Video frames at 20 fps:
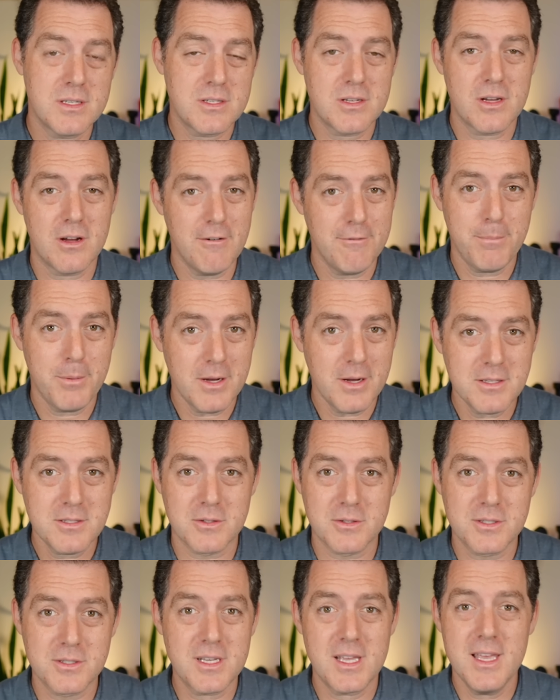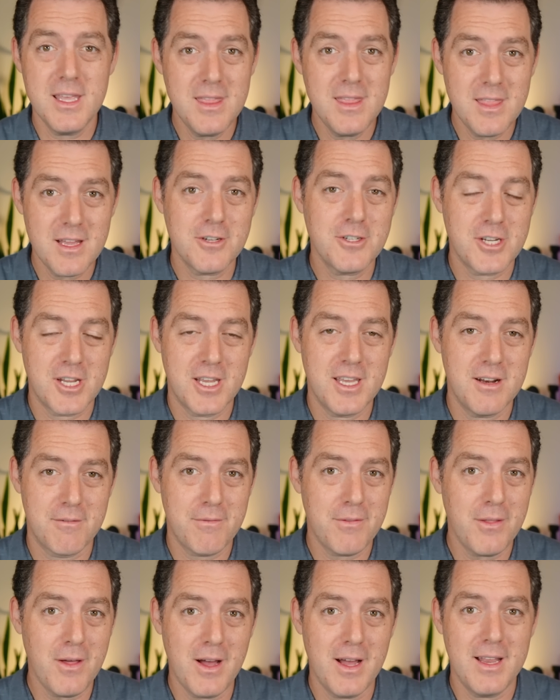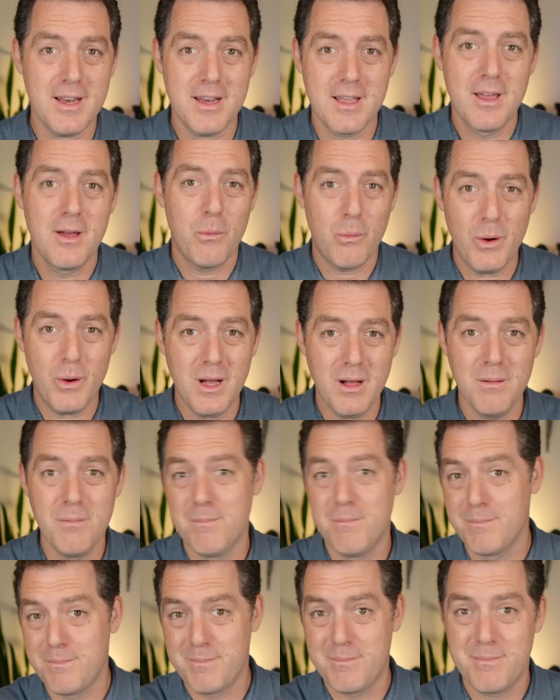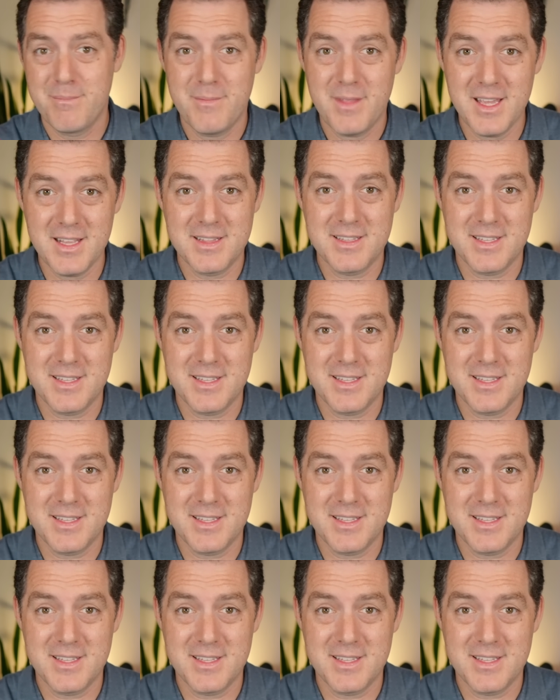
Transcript: solve puzzles in their chain of thought, well, it